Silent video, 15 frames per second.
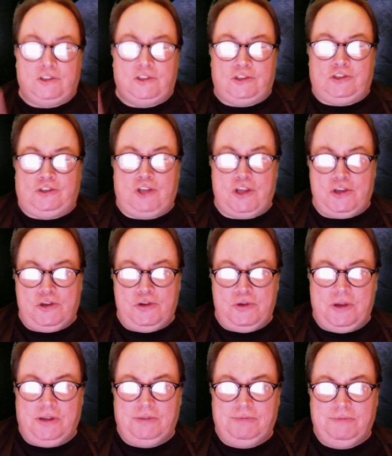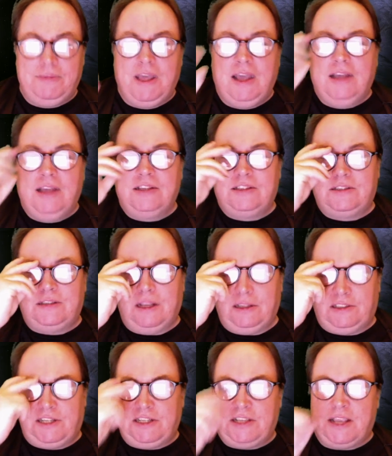2.
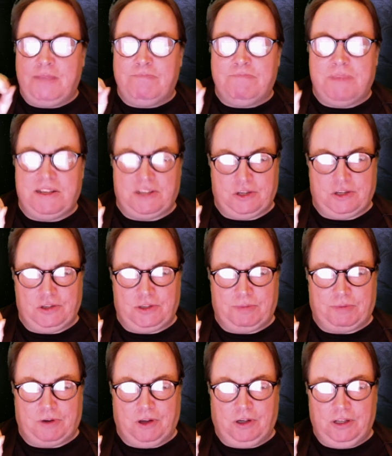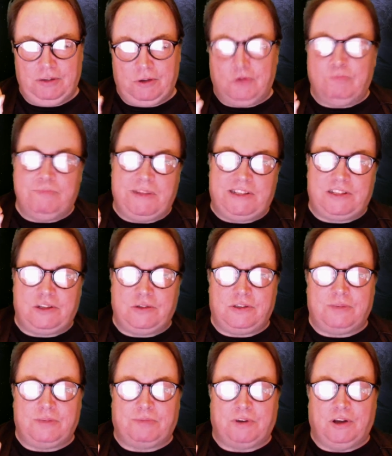She's a mezzo-soprano or
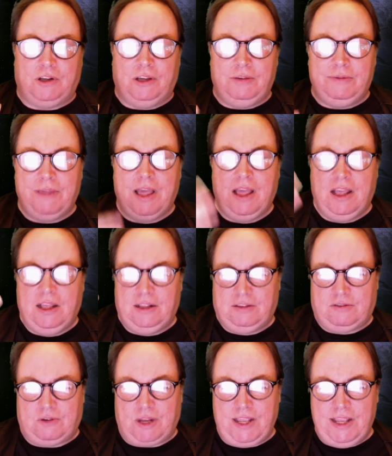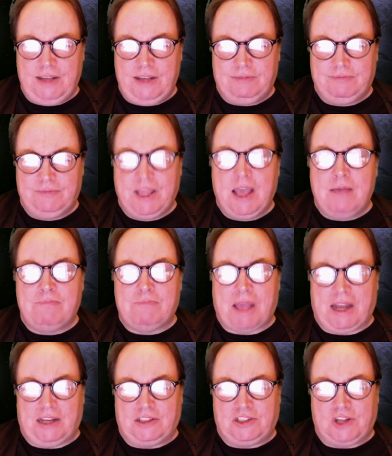mezzo-soprano. 3.
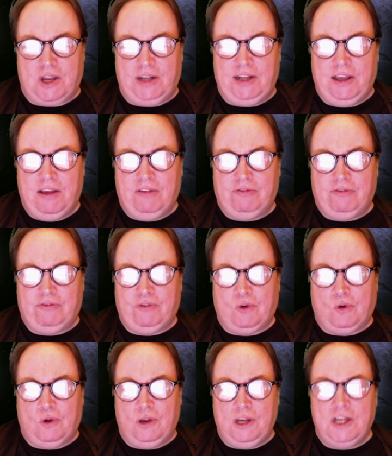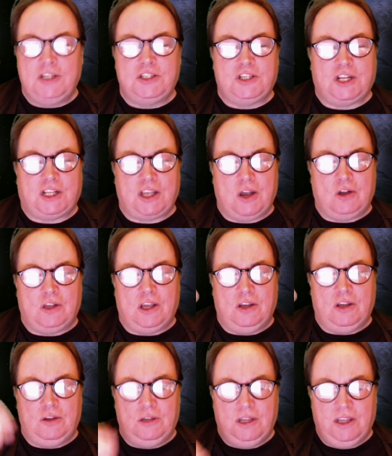Palestine. 4.
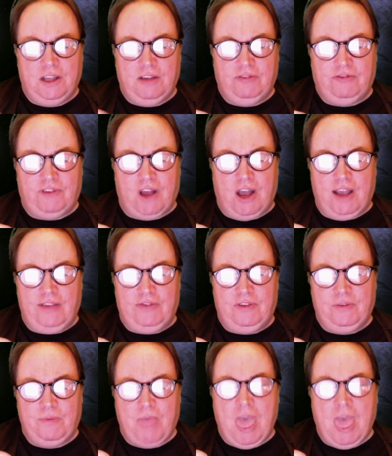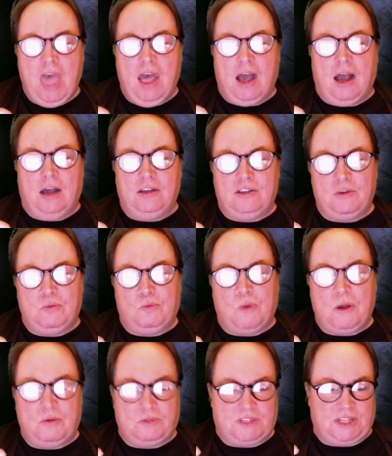Chicago. 5. Arthur
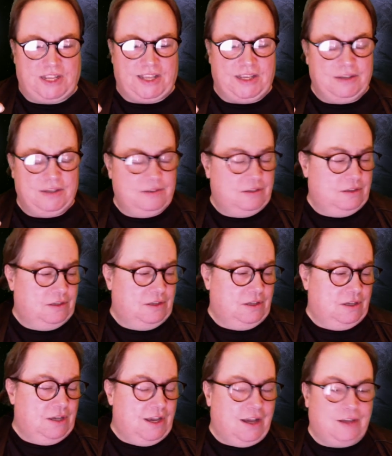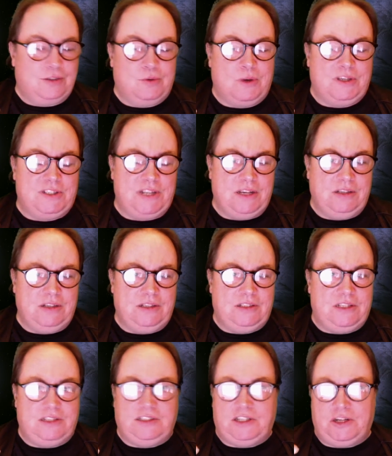Wellesley, otherwise known as
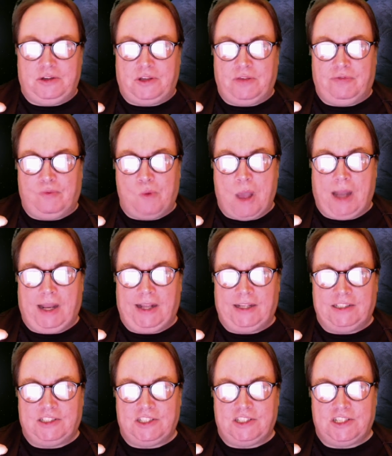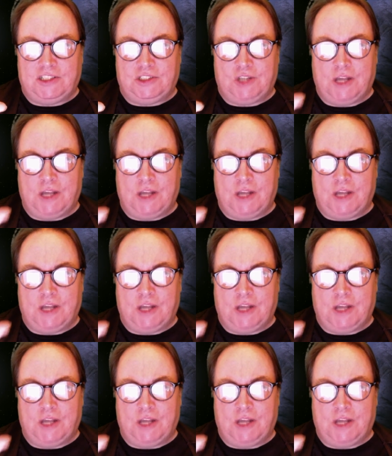the Duke of Wellington.